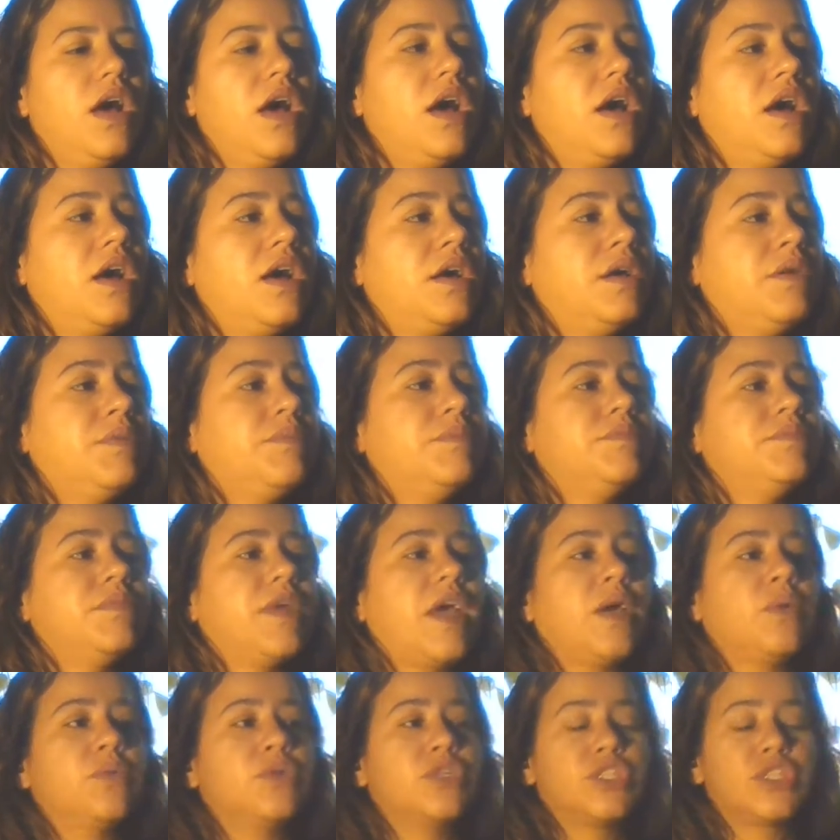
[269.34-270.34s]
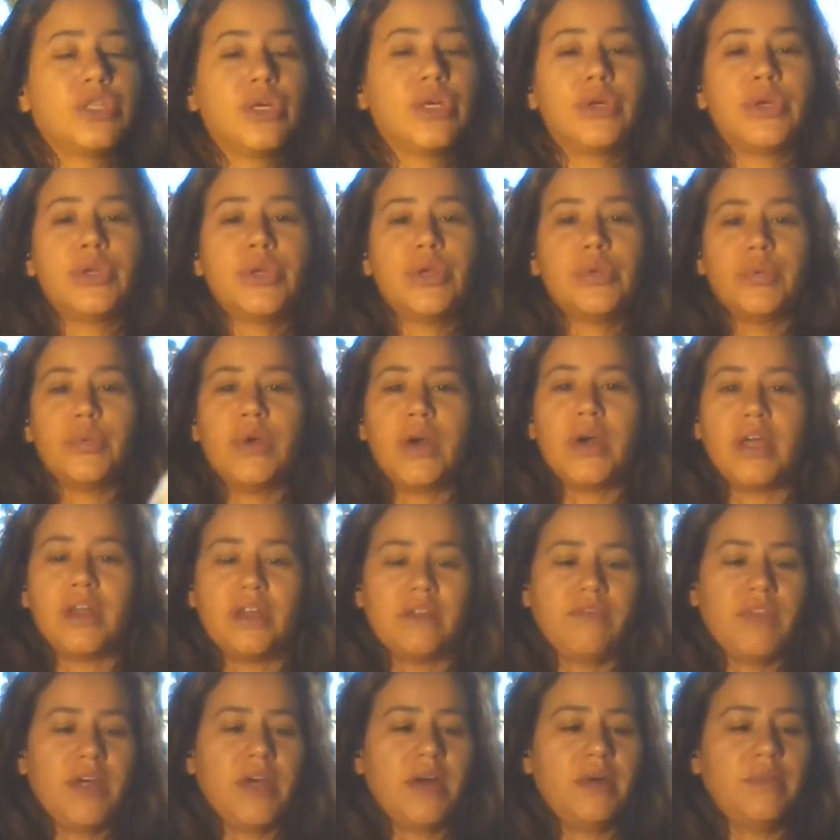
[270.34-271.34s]
I will show you
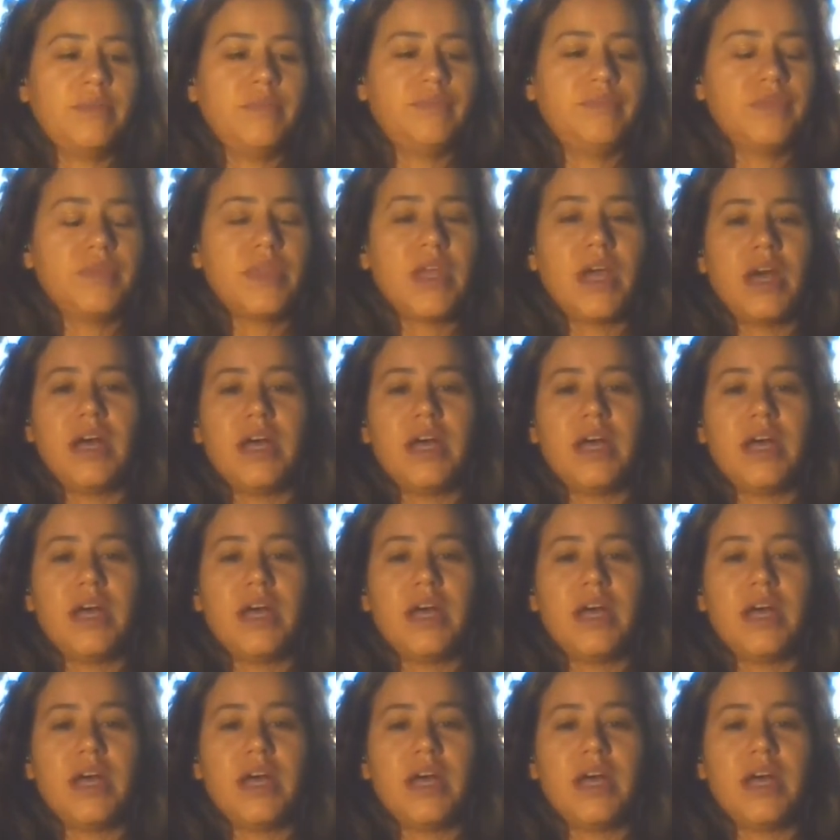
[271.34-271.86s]
one of them.